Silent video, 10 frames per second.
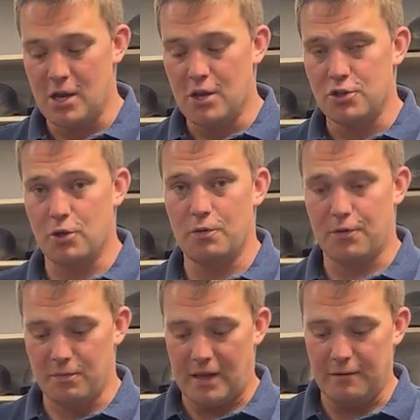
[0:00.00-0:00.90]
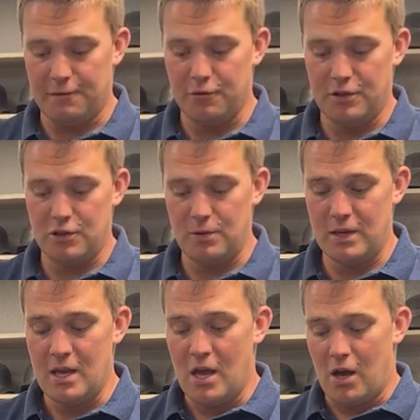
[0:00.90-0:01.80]
So from 1943
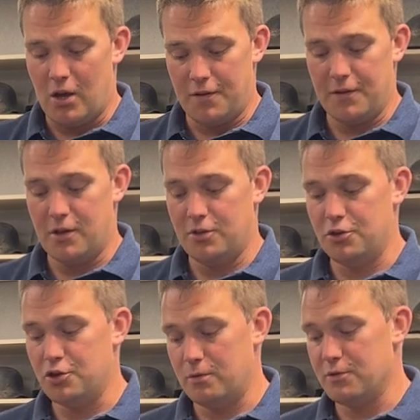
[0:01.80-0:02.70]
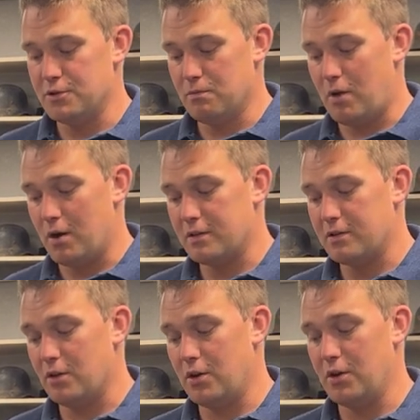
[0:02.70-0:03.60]
on, the Germans marked
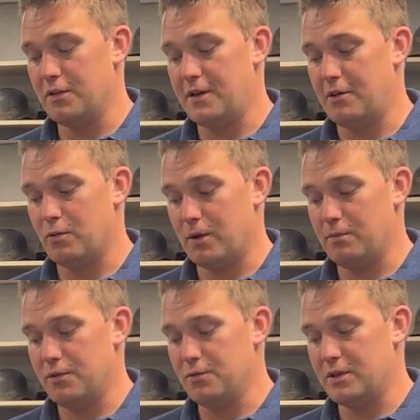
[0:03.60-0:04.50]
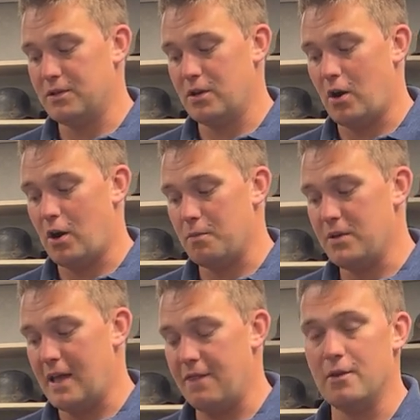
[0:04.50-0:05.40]
their equipment with
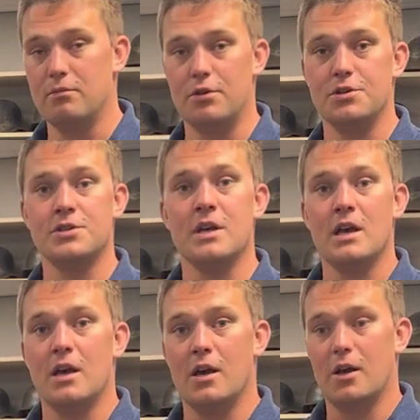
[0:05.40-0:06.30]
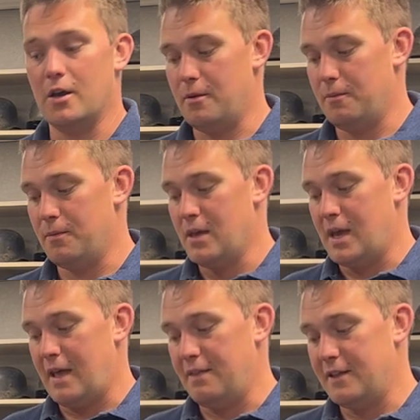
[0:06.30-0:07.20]
RBN numbers,
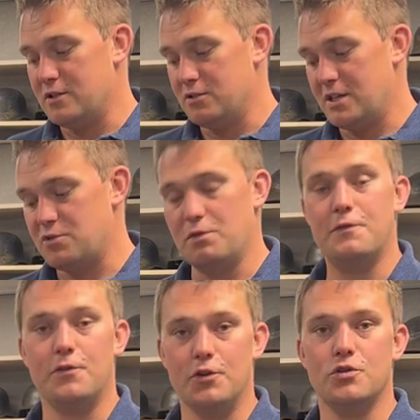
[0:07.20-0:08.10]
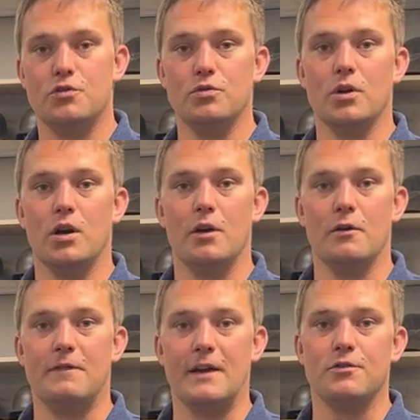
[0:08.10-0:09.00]
and this referred to a
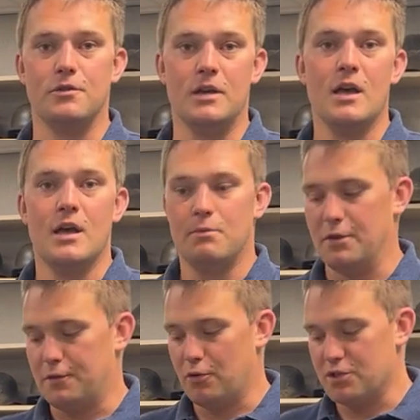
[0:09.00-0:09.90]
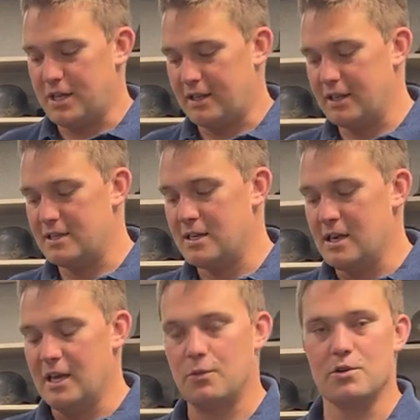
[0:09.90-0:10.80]
factory. But of course, like this,
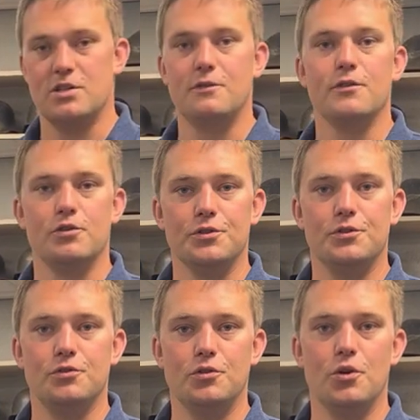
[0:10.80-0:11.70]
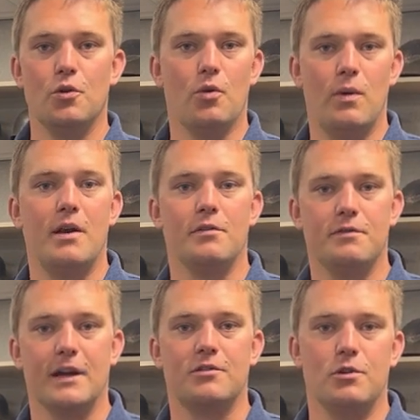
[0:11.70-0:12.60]
it was difficult to know where the
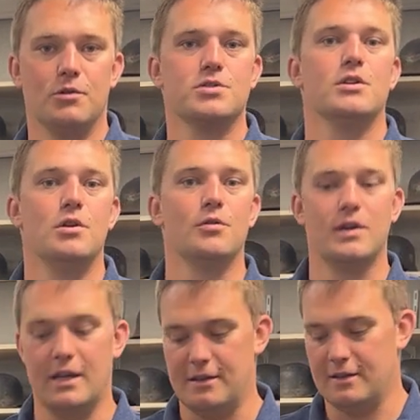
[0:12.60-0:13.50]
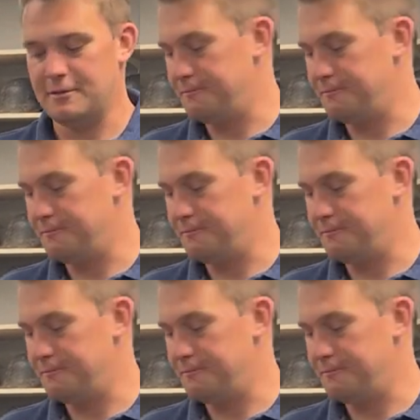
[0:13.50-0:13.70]
factory was located.